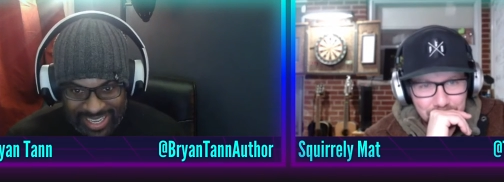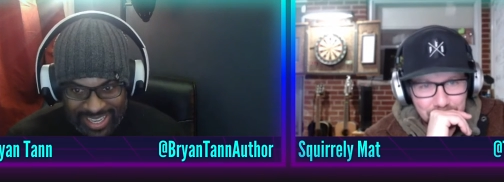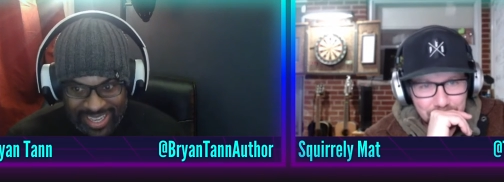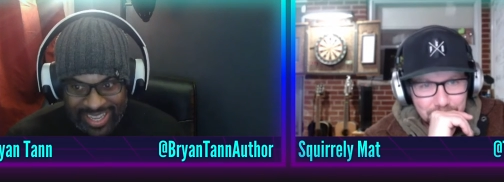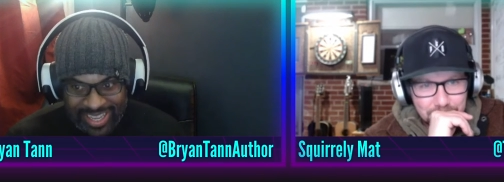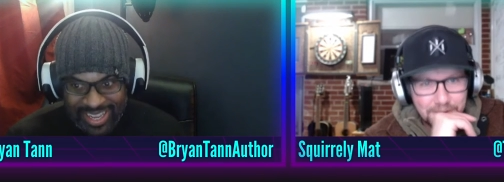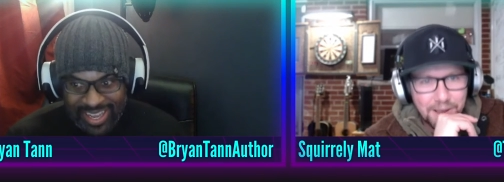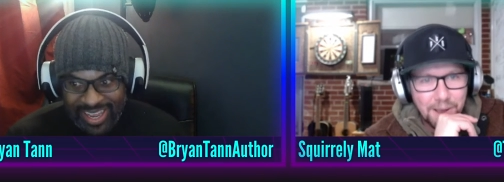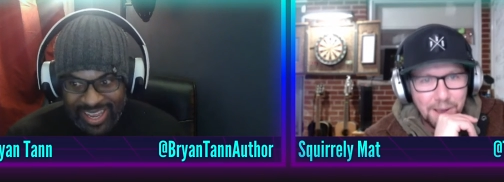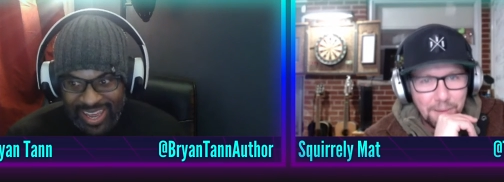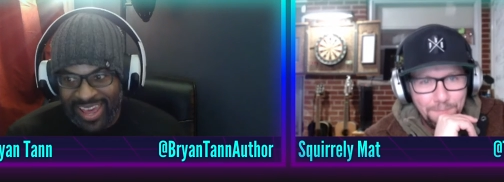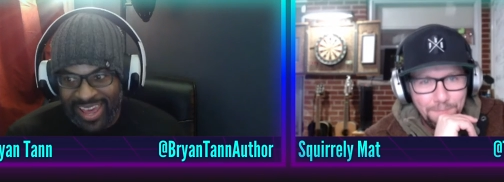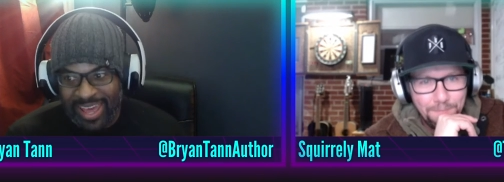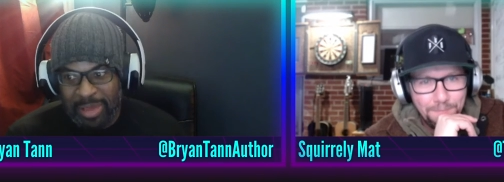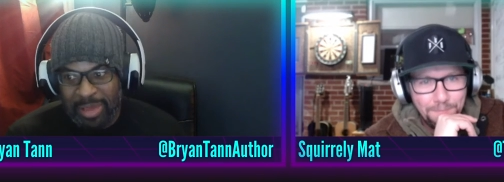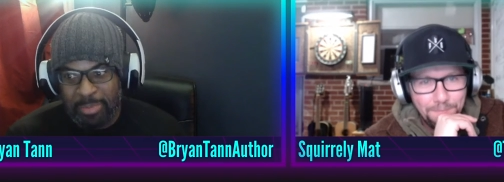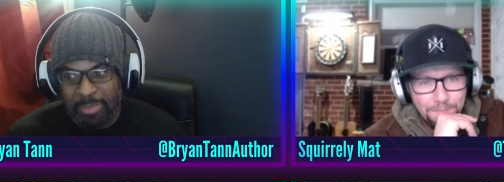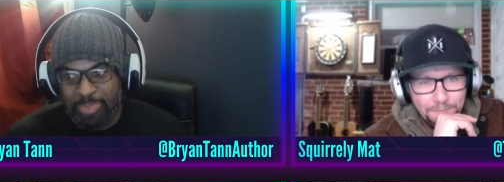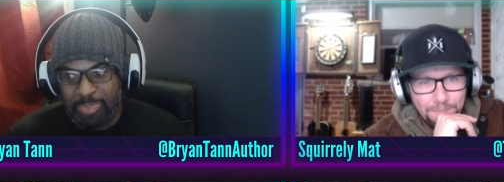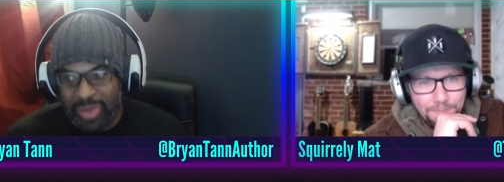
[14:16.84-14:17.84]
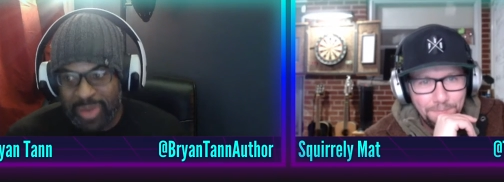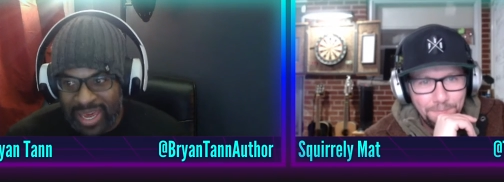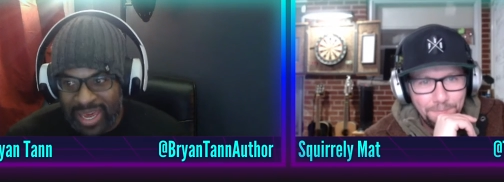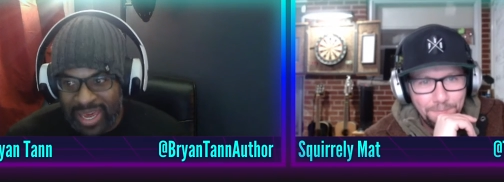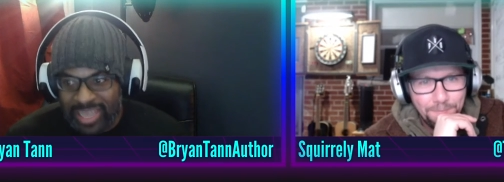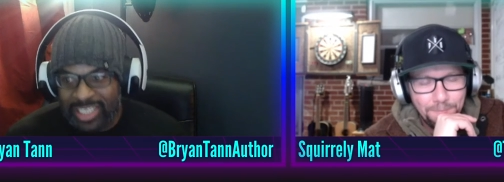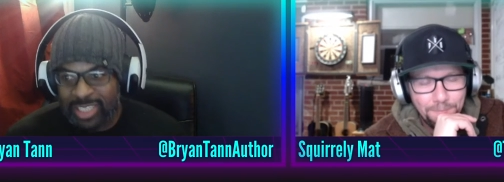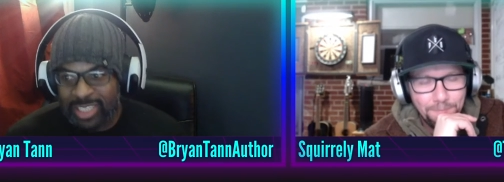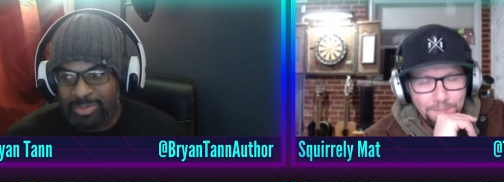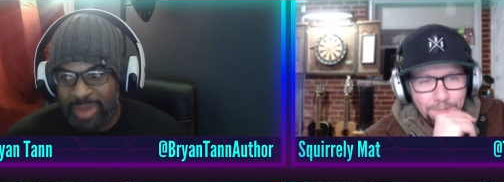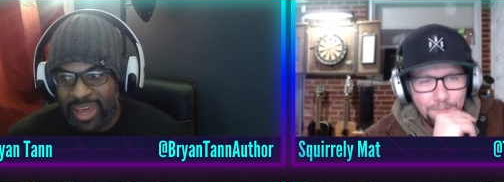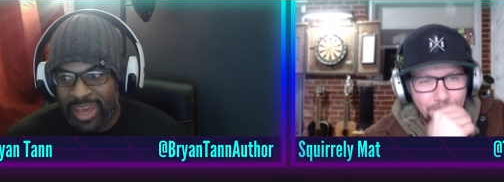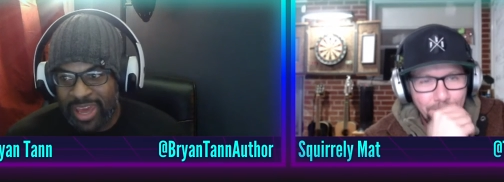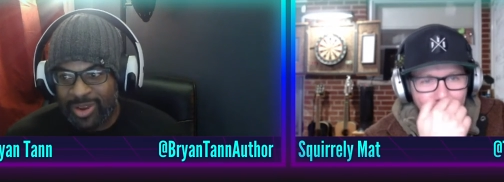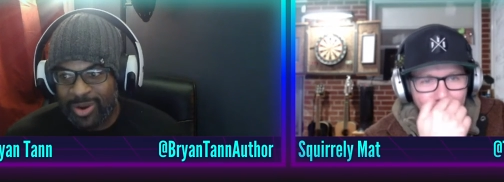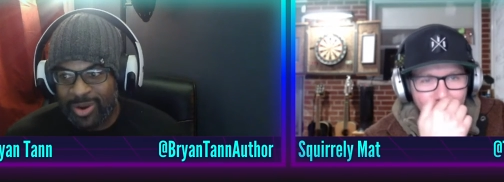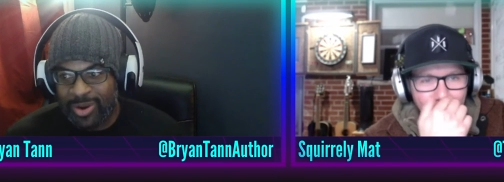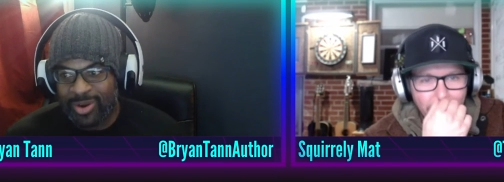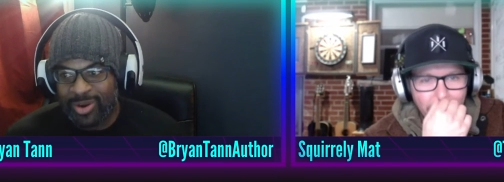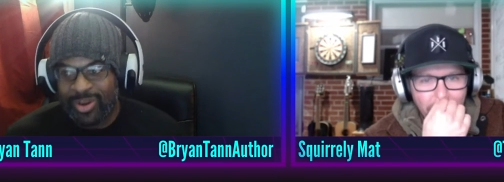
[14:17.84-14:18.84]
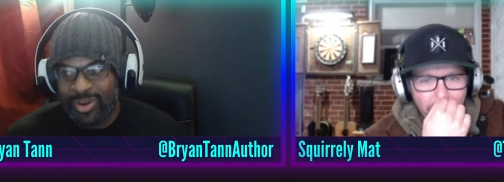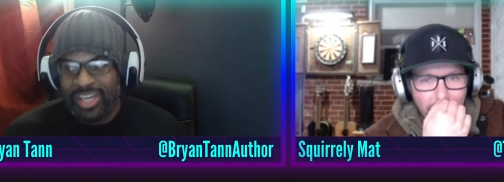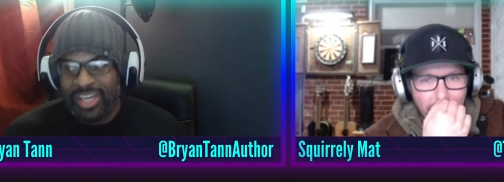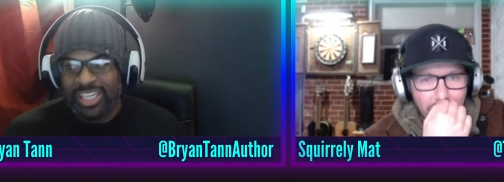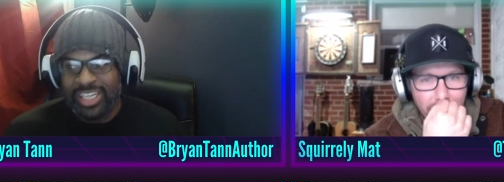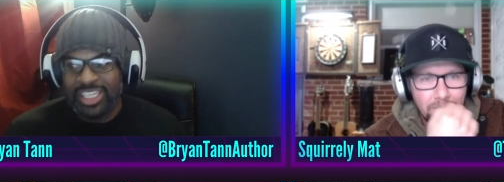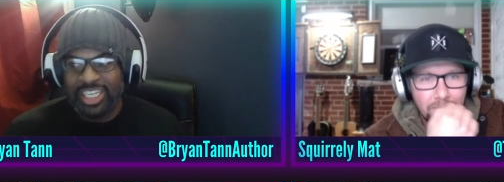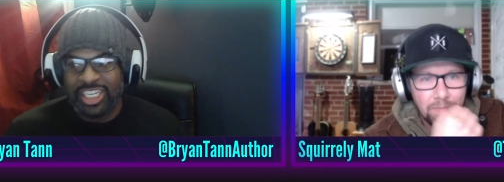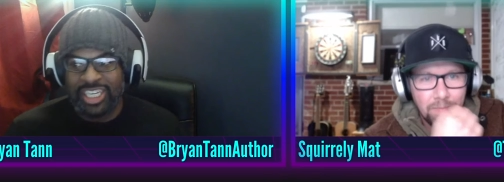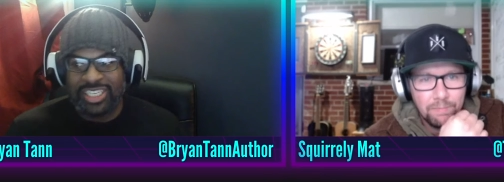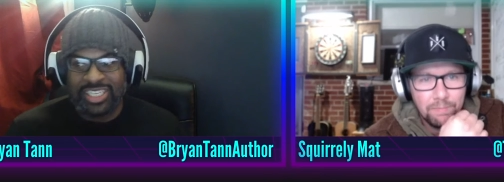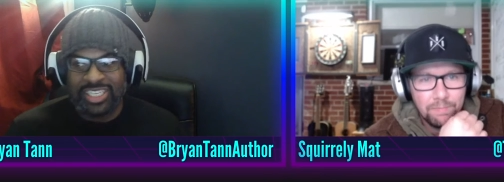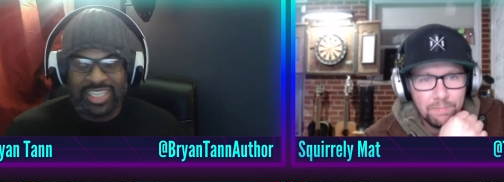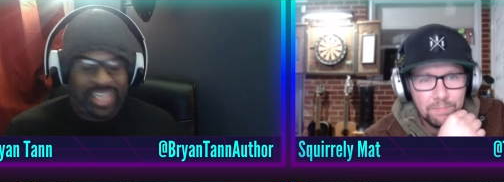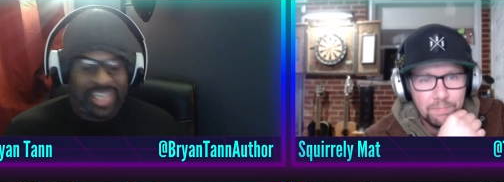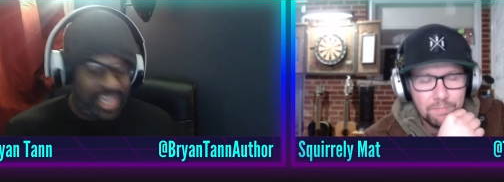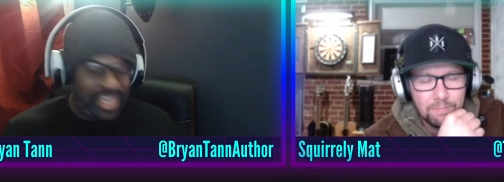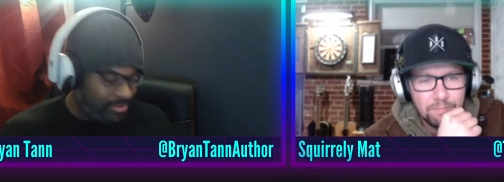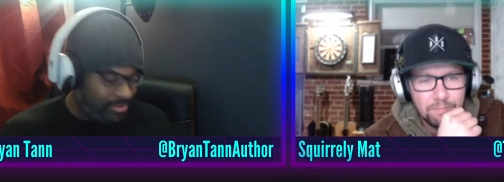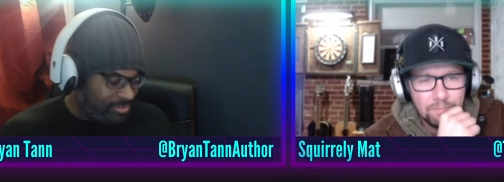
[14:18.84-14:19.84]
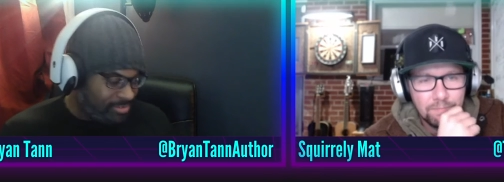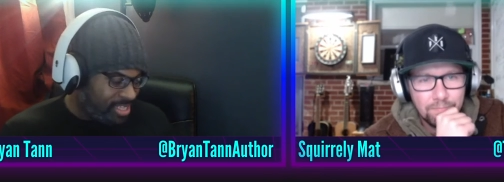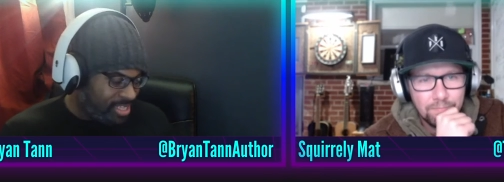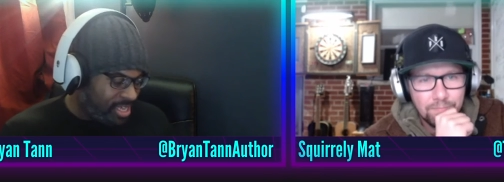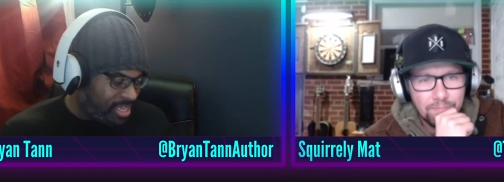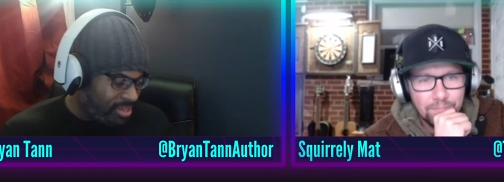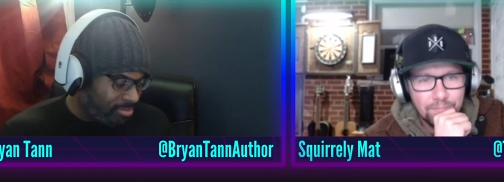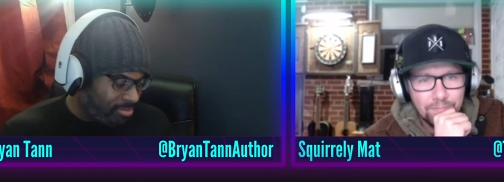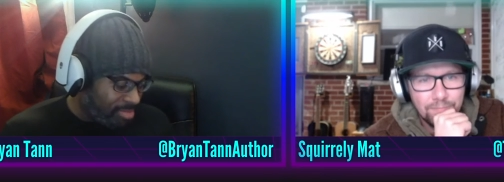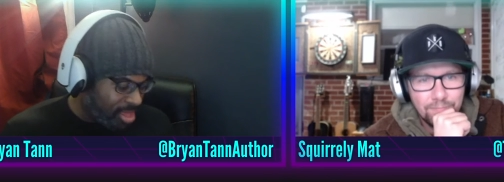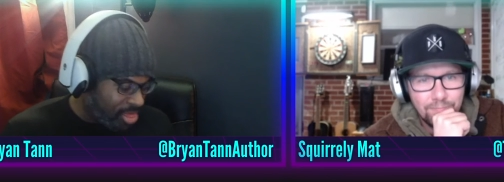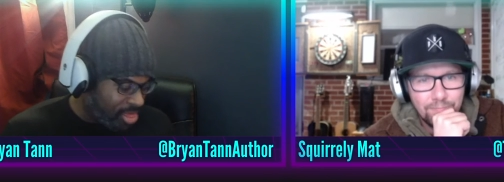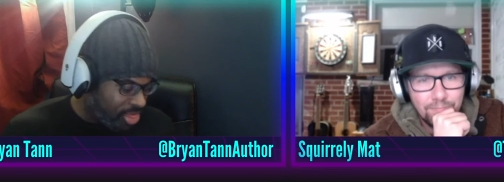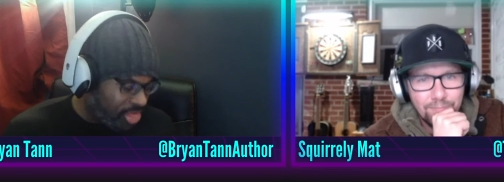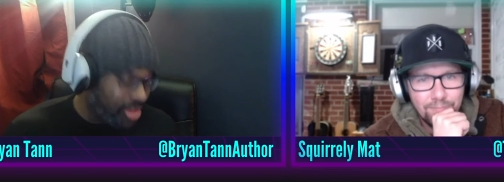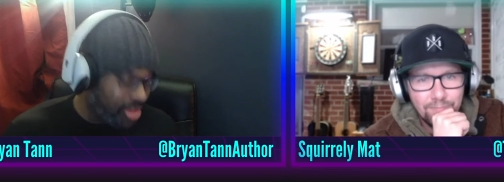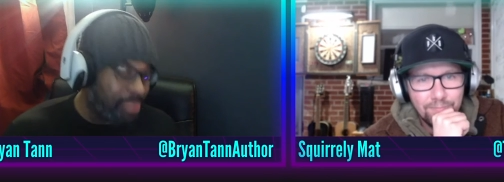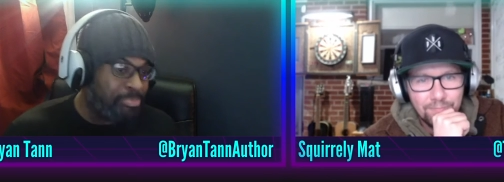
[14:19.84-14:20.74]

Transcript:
Speaker 1: Yeah, and Peacemaker just gives them the